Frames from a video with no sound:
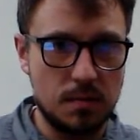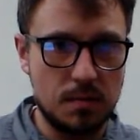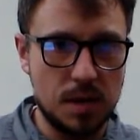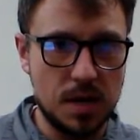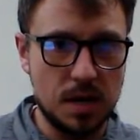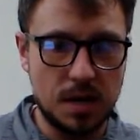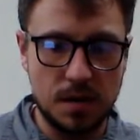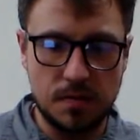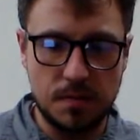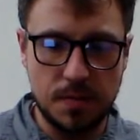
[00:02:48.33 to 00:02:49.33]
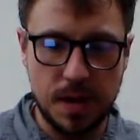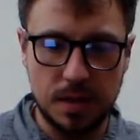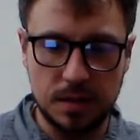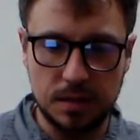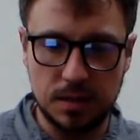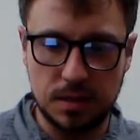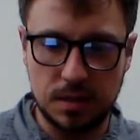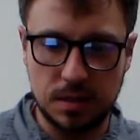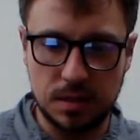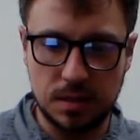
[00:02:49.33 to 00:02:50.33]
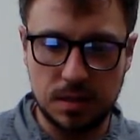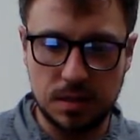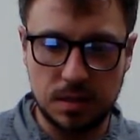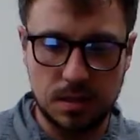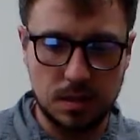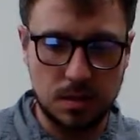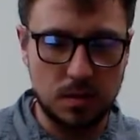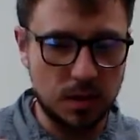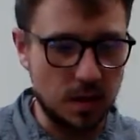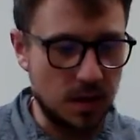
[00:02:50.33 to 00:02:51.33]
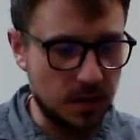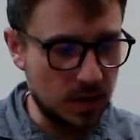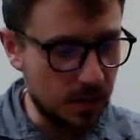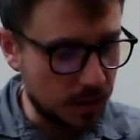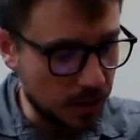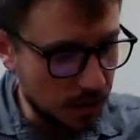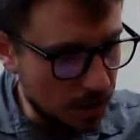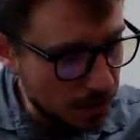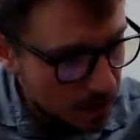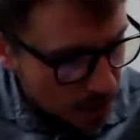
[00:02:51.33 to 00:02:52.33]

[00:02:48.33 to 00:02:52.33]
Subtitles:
Might have balanced it. Okay, there we go, right?